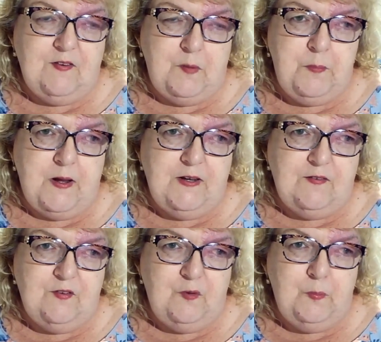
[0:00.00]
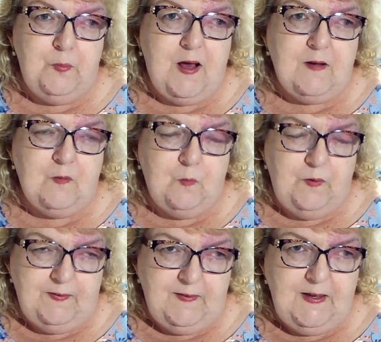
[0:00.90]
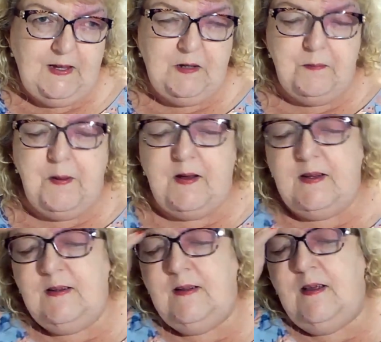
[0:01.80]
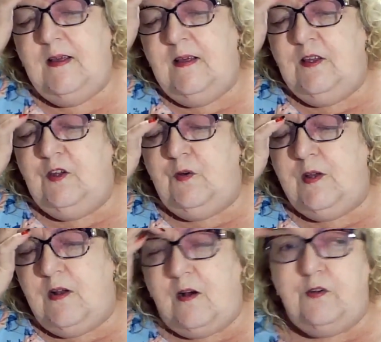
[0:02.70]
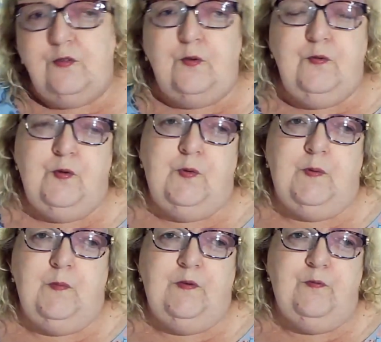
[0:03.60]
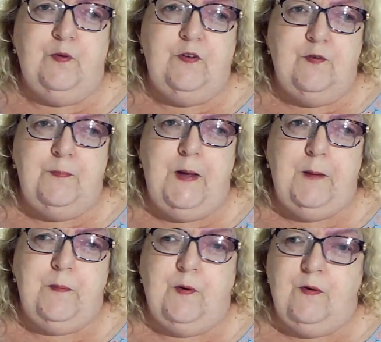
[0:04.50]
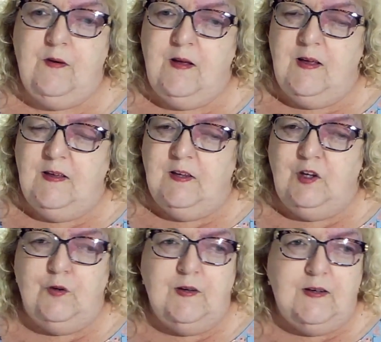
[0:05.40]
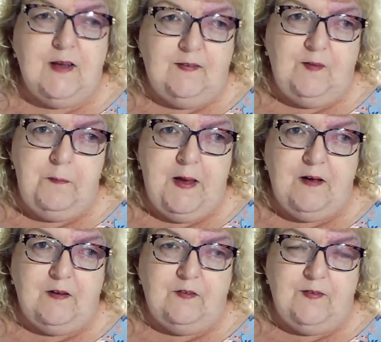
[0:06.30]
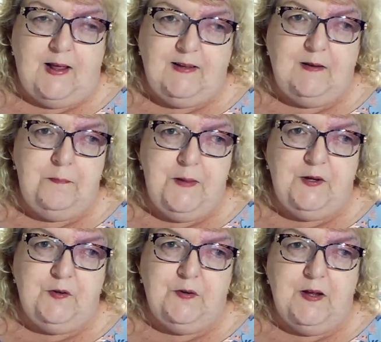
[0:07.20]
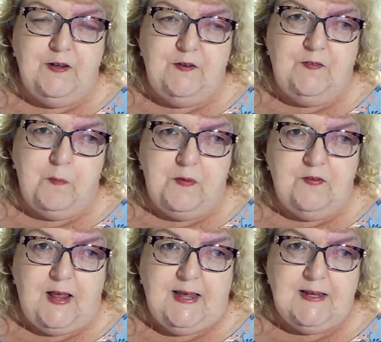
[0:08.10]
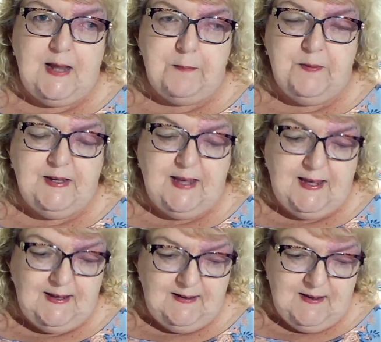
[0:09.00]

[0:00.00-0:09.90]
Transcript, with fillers: Sunbonnet Sue block with the Heat and Bond You can also do it with freezer paper. You can cut them out slightly bigger and do them as hand applique.